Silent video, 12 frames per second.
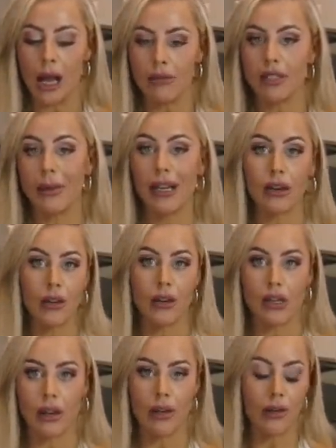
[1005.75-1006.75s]
depending on
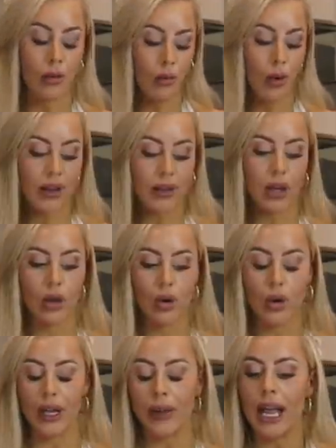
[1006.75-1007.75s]
the way that you
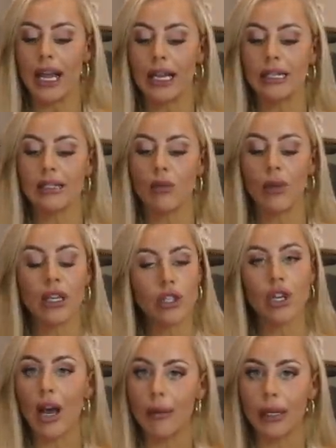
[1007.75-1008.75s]
cook it. And when you
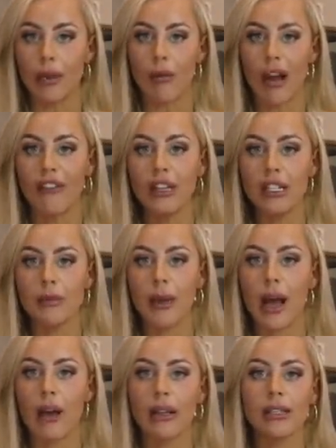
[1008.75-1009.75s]
type it in on
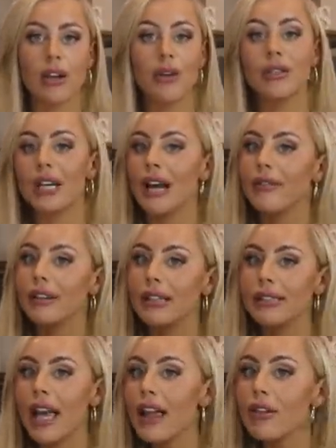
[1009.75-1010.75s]
MyFitnessPal, it's going to have
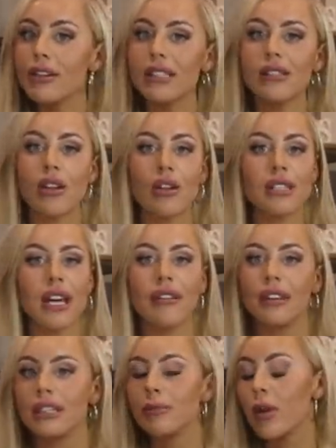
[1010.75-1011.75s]
less calories, it's going to have
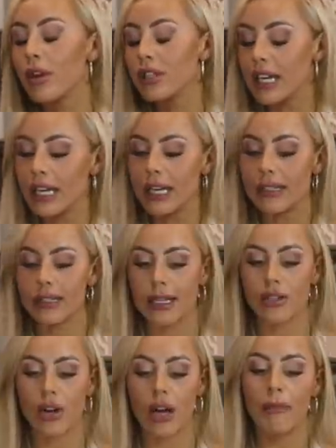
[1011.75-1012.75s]
less protein,
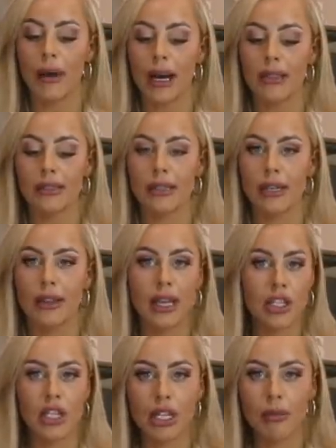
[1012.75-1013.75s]
etc. But that
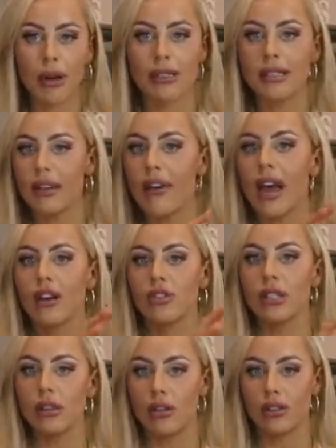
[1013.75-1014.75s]
chicken breast never
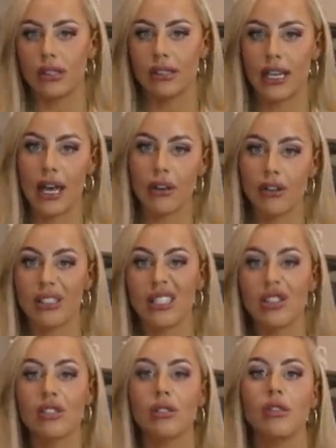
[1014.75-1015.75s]
actually lost its calories,
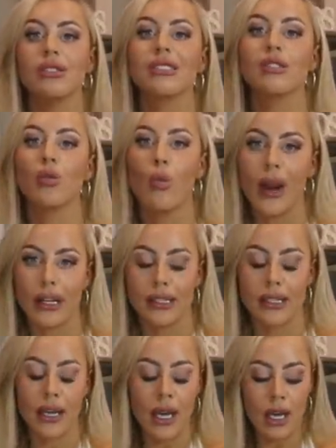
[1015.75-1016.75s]
it just lost its
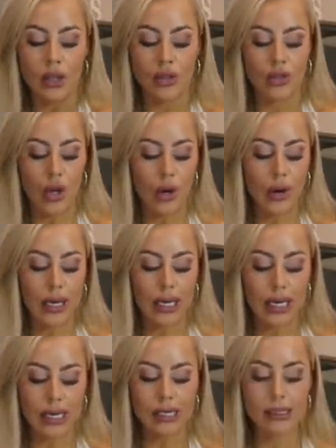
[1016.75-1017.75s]
weight. So
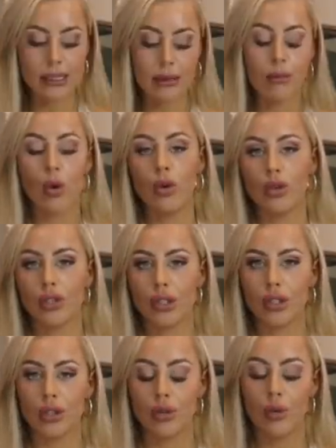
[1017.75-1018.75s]
it is important
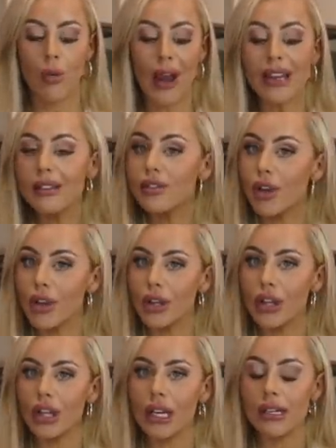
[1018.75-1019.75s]
to weigh
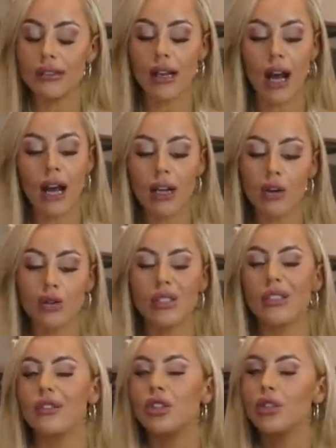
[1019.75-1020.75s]
certain things
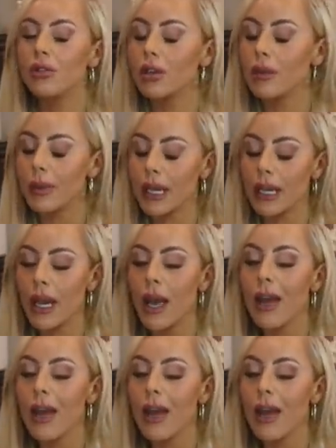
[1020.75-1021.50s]
uncooked if you do want to be